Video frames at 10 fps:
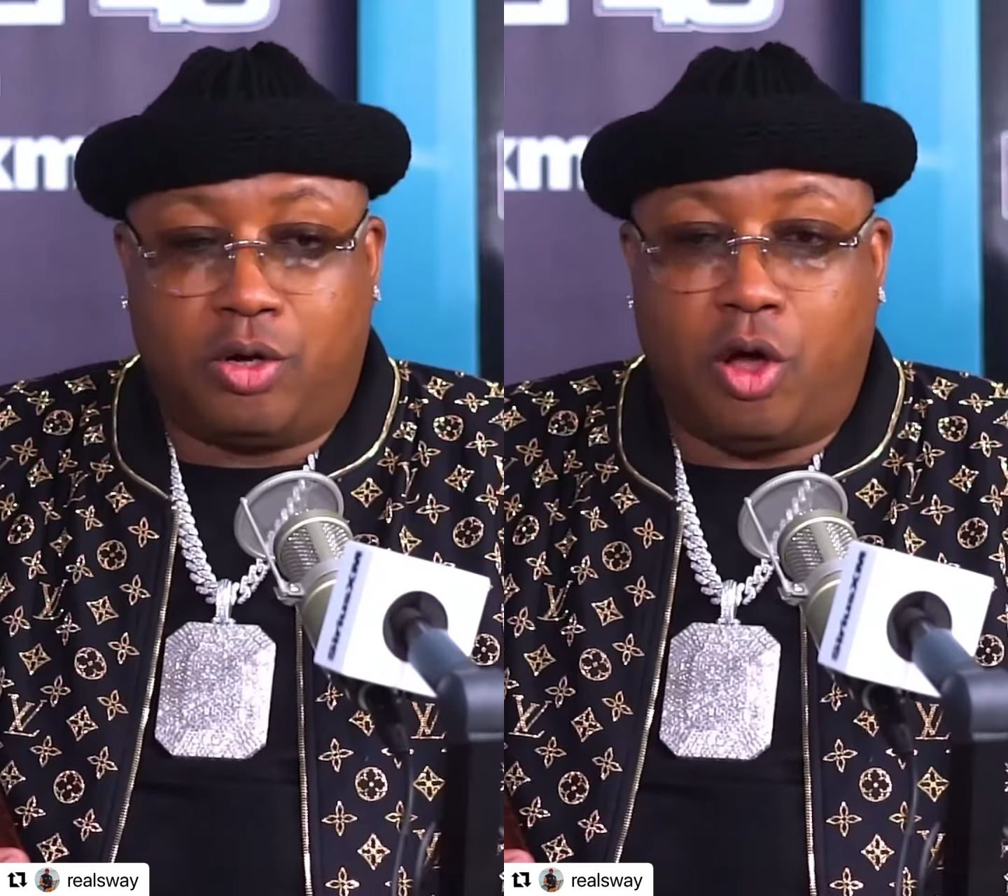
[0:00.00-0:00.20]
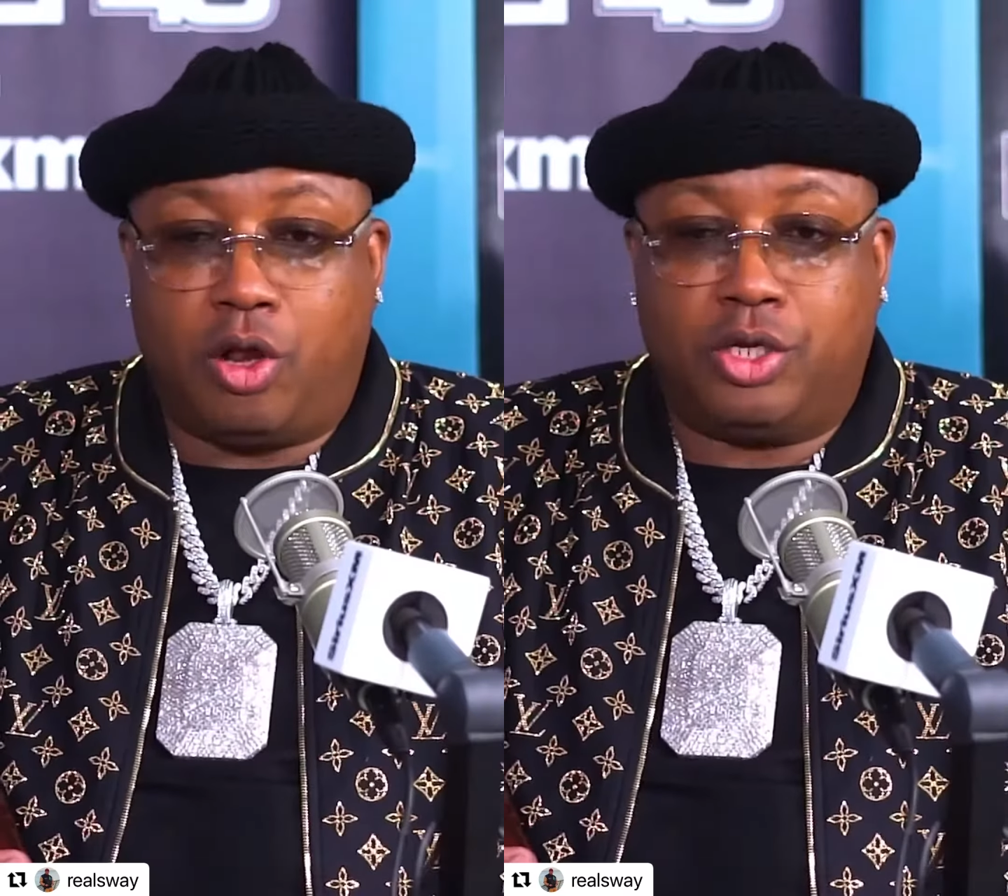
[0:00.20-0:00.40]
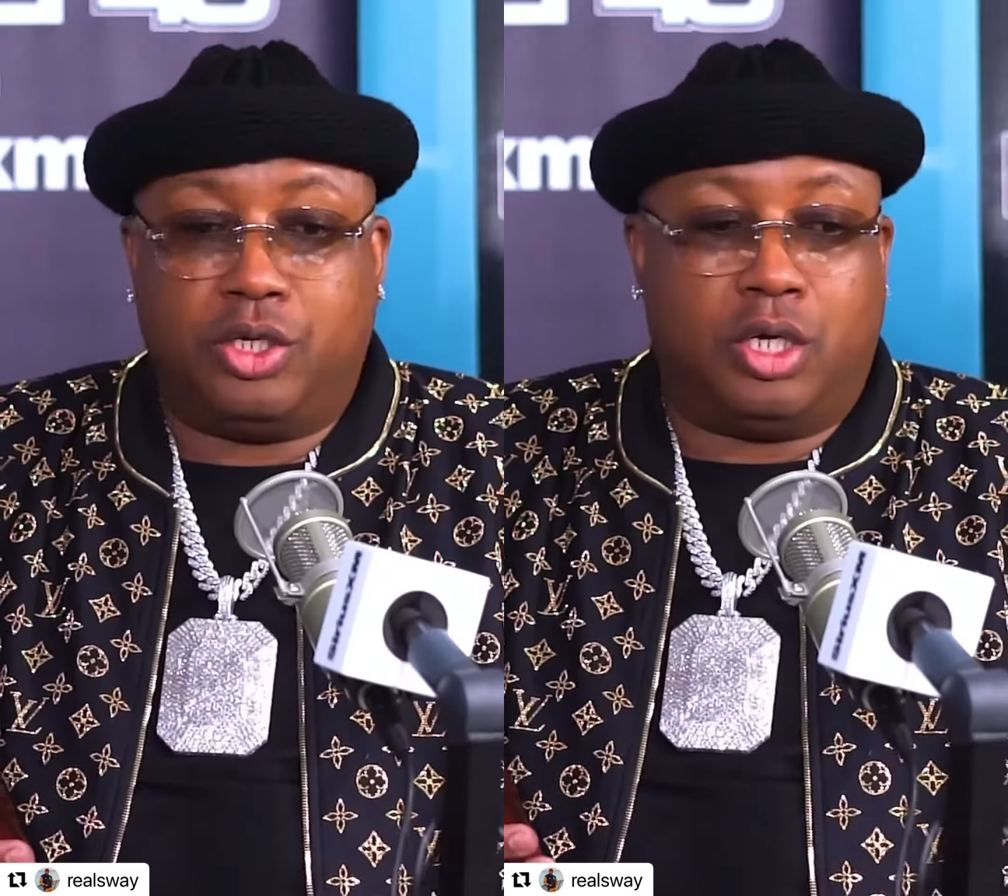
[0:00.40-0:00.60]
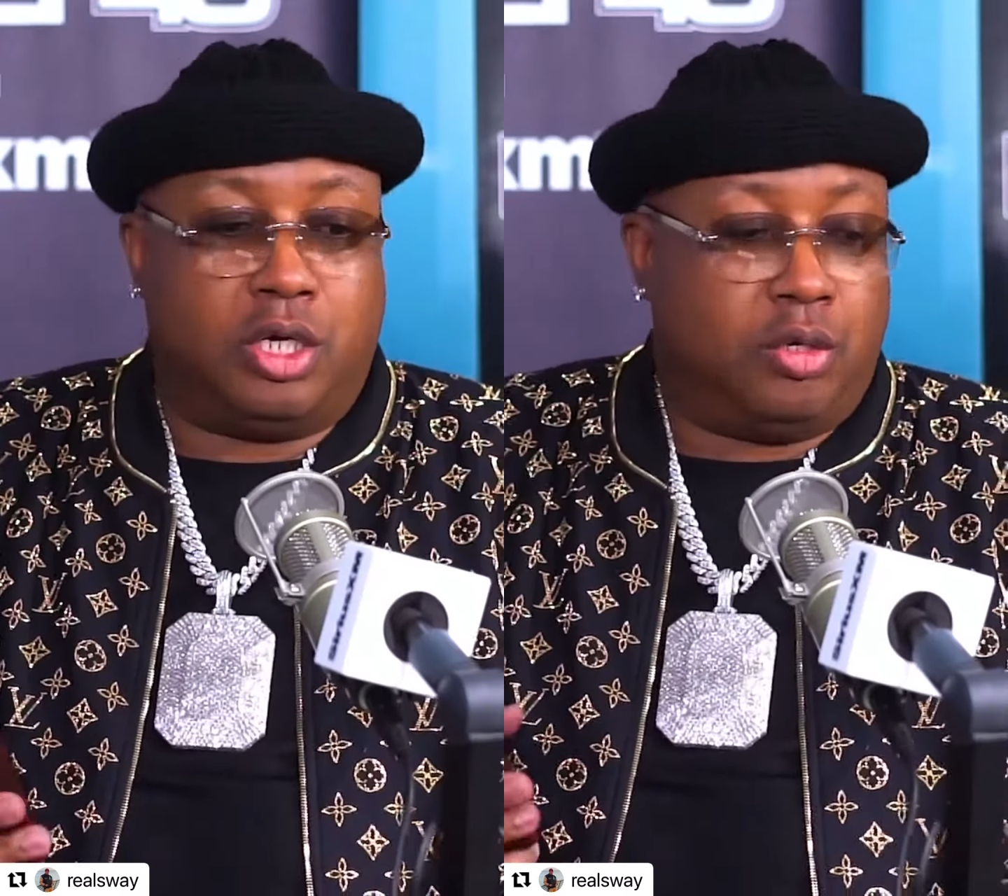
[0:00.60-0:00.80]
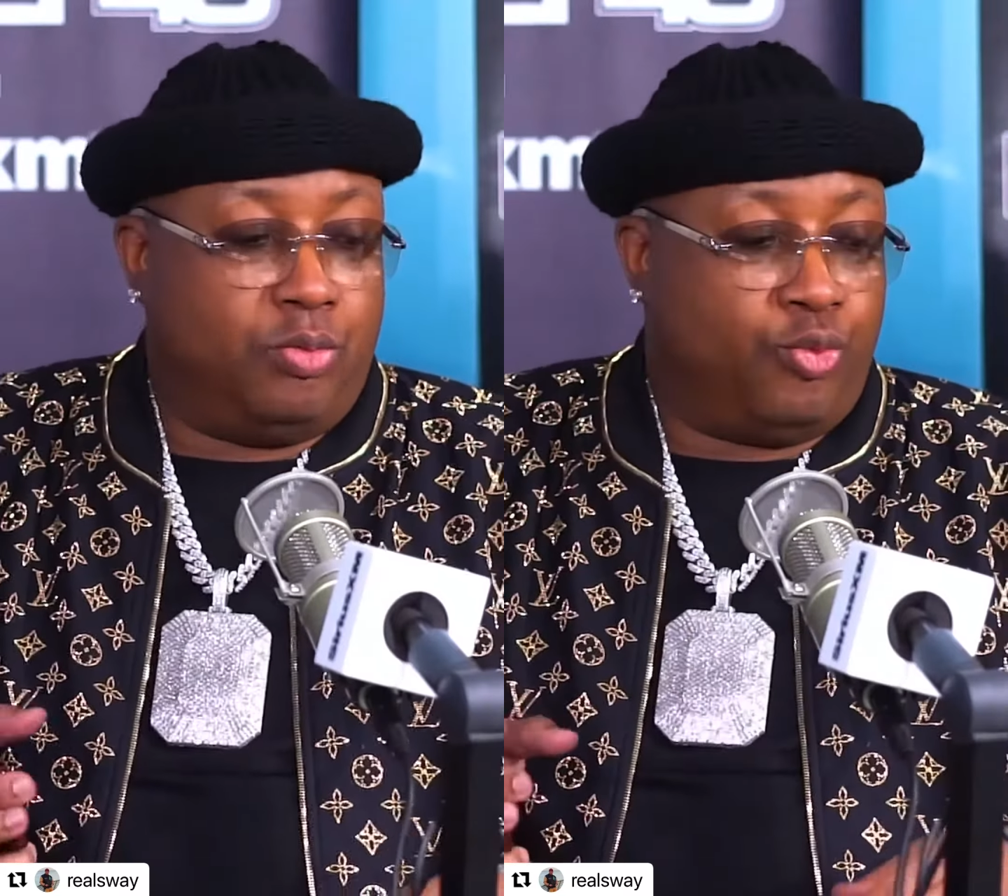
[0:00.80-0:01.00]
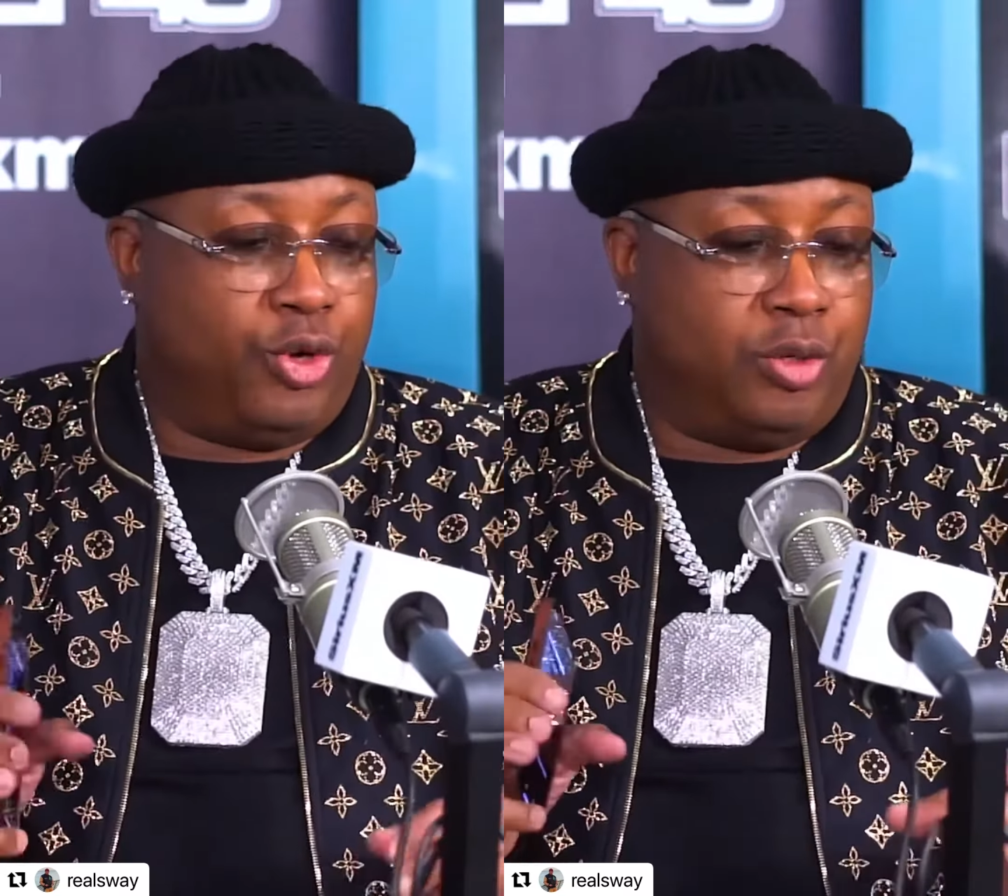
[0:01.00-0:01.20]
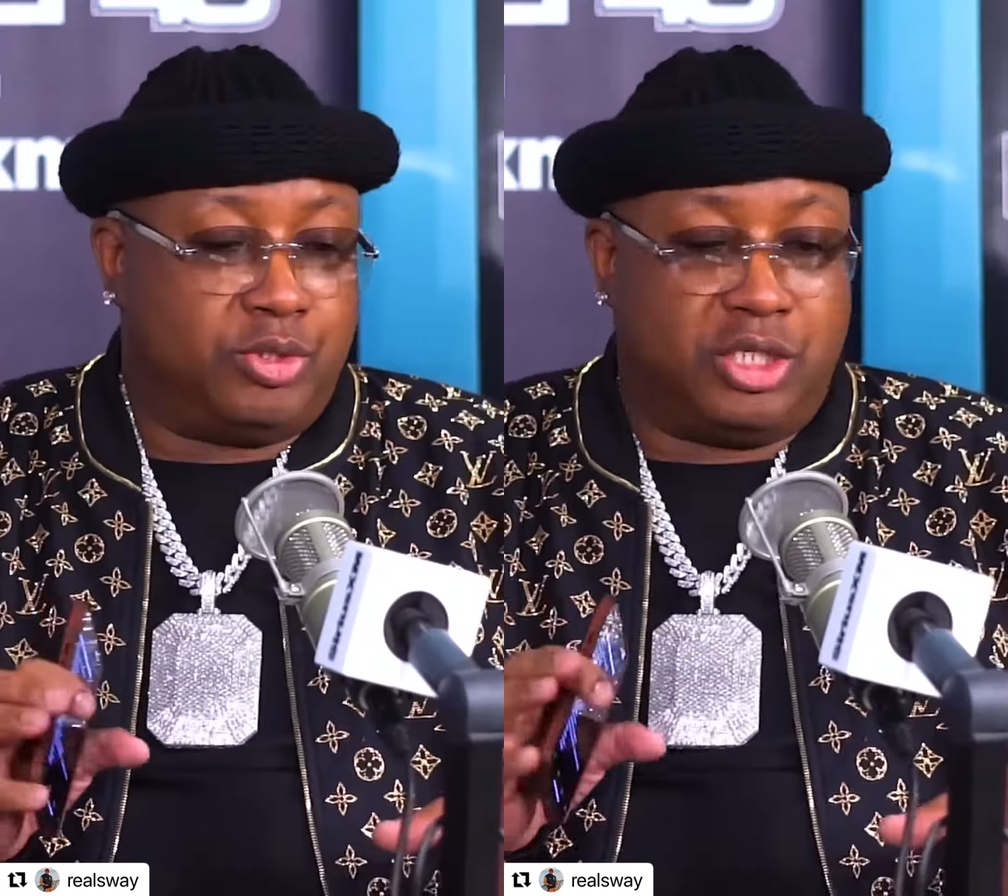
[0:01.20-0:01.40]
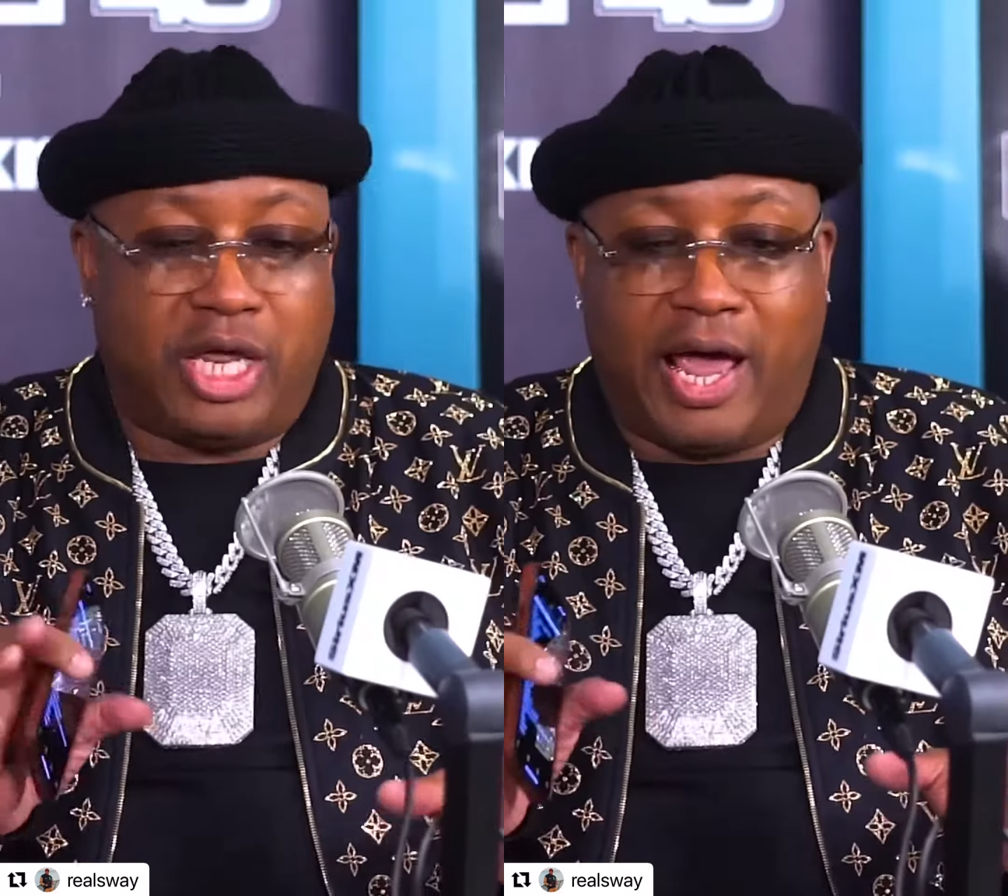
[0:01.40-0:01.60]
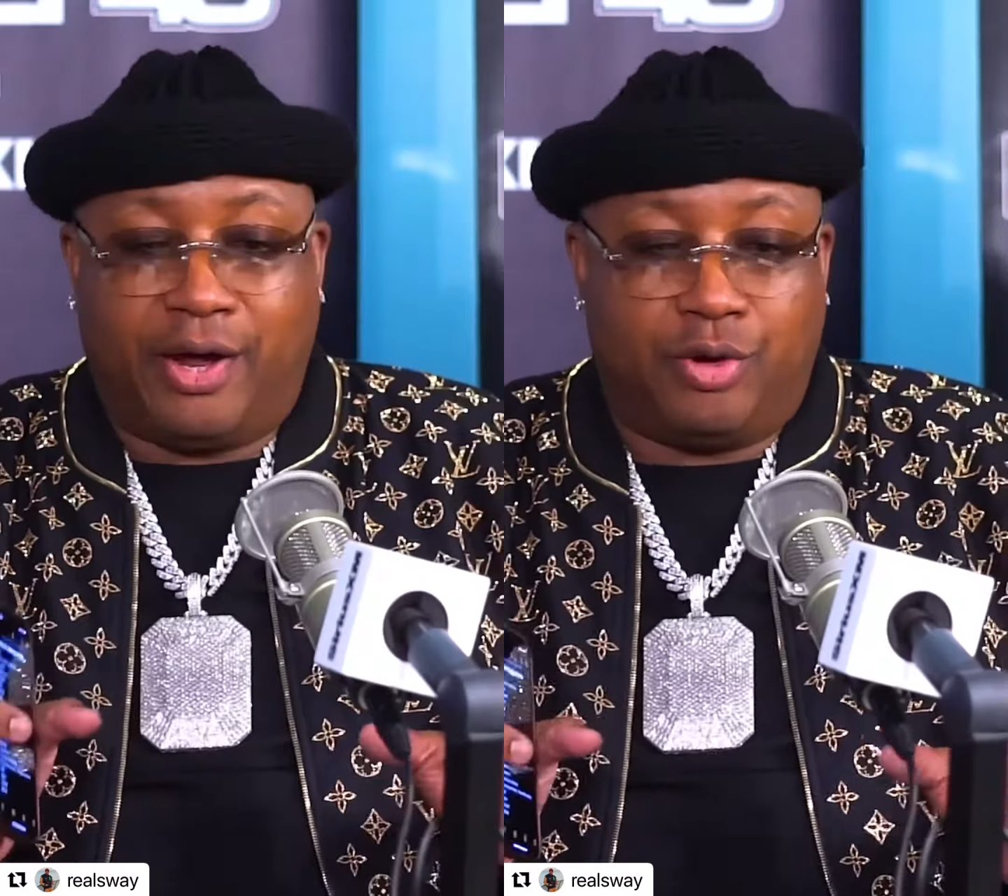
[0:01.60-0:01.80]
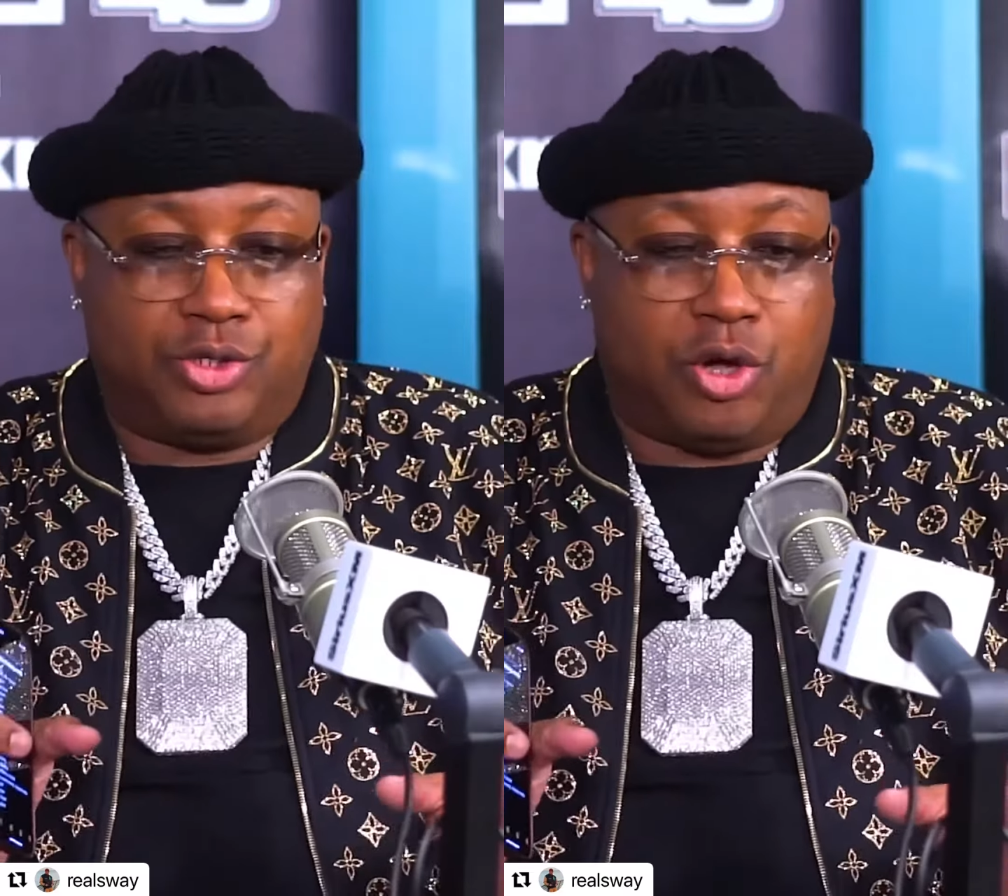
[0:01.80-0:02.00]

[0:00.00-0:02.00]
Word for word: Calling um rims and tires,